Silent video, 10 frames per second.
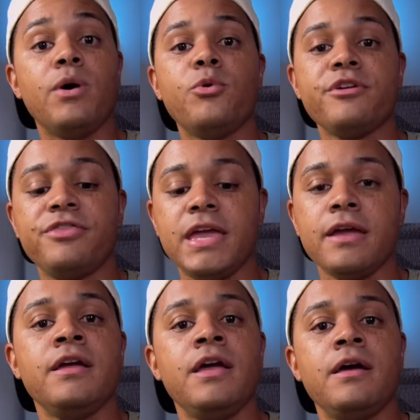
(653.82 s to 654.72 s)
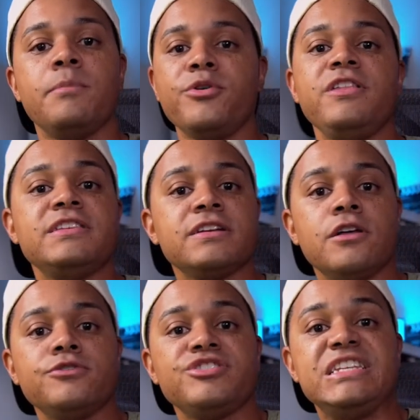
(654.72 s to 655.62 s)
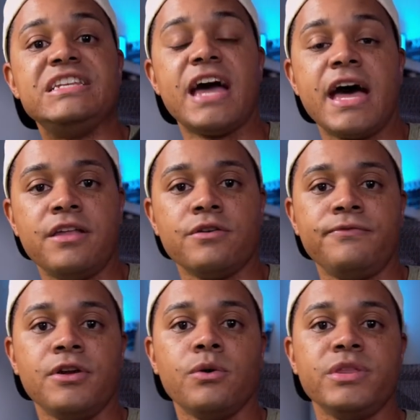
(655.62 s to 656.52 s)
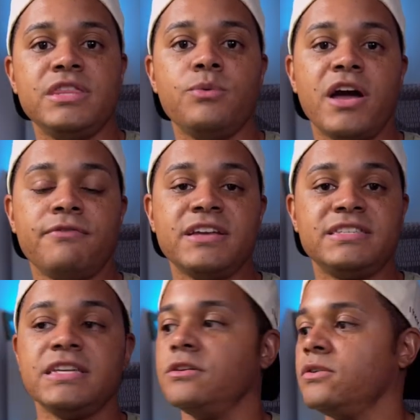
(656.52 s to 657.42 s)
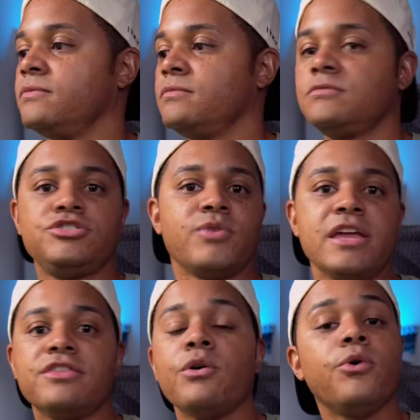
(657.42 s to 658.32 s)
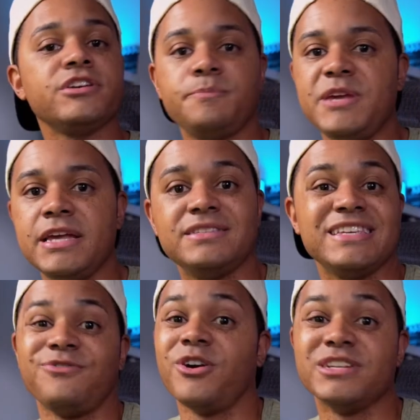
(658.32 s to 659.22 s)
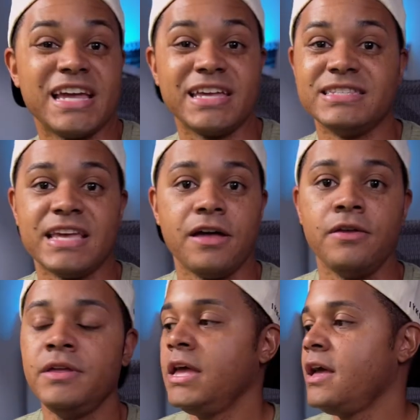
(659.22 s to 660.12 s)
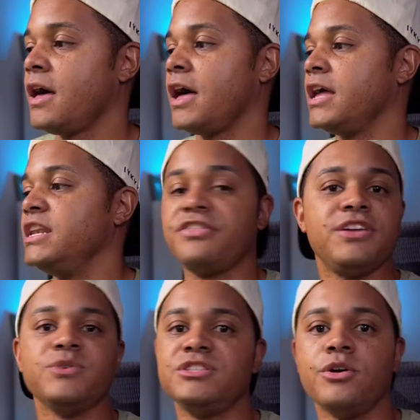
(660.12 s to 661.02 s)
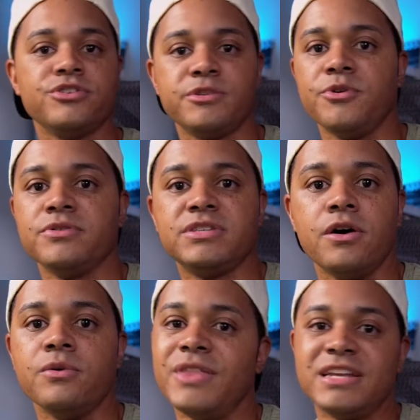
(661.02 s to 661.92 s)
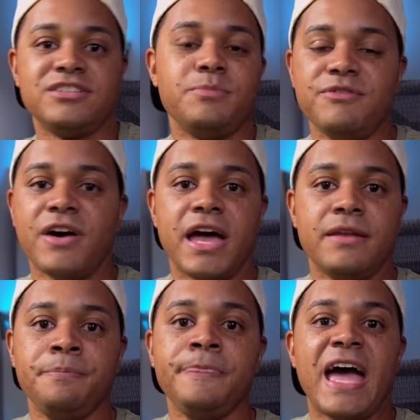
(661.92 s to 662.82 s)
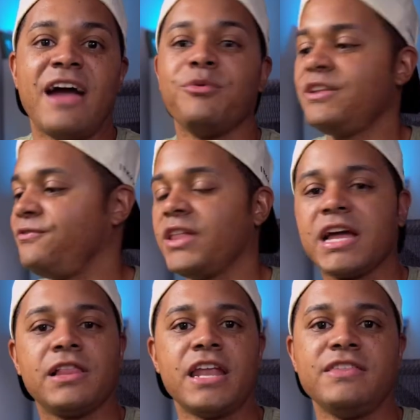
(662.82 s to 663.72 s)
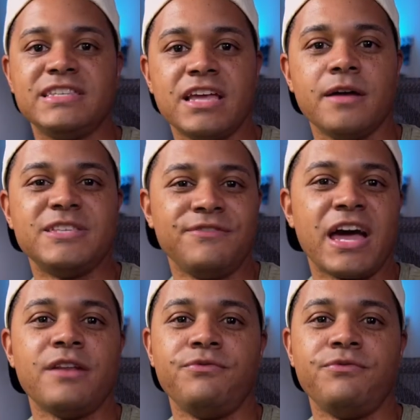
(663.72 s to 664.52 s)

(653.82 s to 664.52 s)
one more thing, both of these enclosures did not interfere with the Wi-Fi signal strength or speeds. As far as I can tell, nothing was noticeable, so that should be fine. I really feel like a lot of these hubs, they've kind of